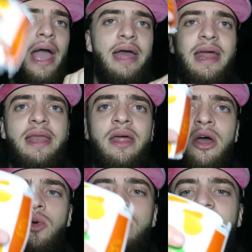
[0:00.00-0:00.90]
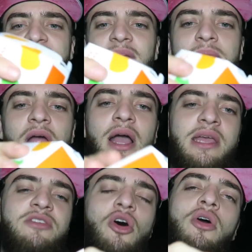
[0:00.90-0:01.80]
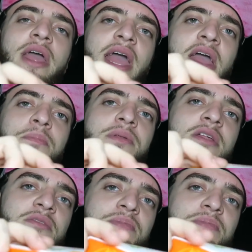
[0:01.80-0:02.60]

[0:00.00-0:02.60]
And then we got some nuggets. Okay, hey, please,